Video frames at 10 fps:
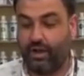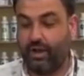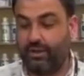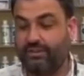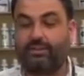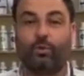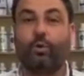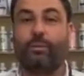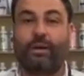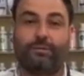So there's
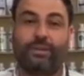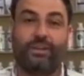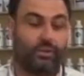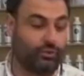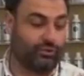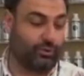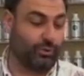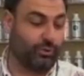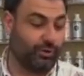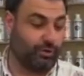different grades of
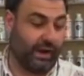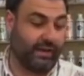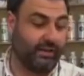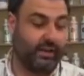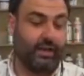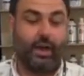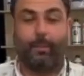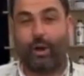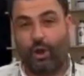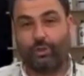mulching it down used
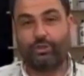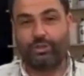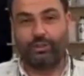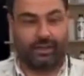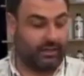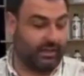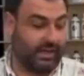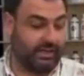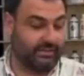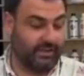into different
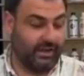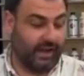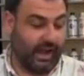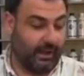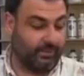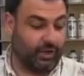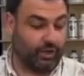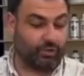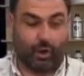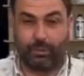products. This
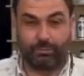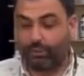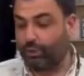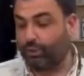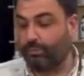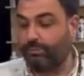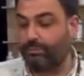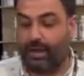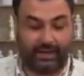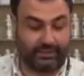tabletop here is
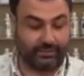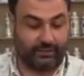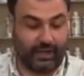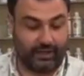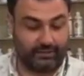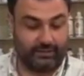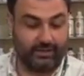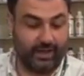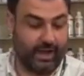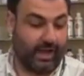also
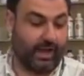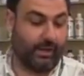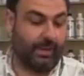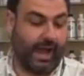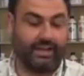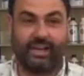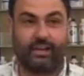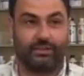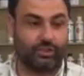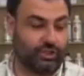compressed
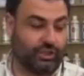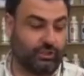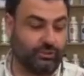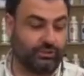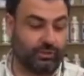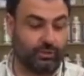hemp as well.